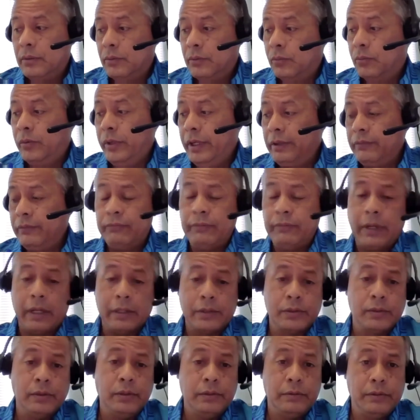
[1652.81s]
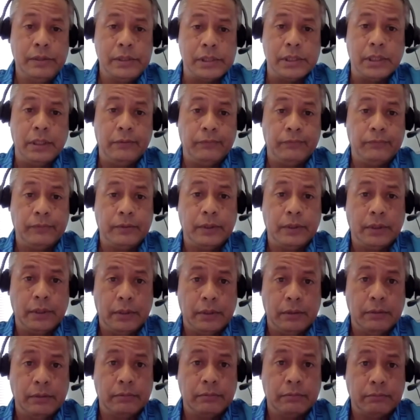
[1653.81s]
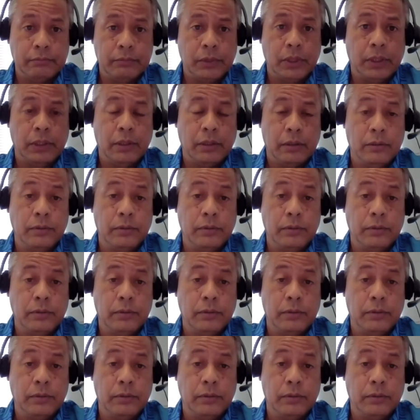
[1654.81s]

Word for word: we've actually received uh,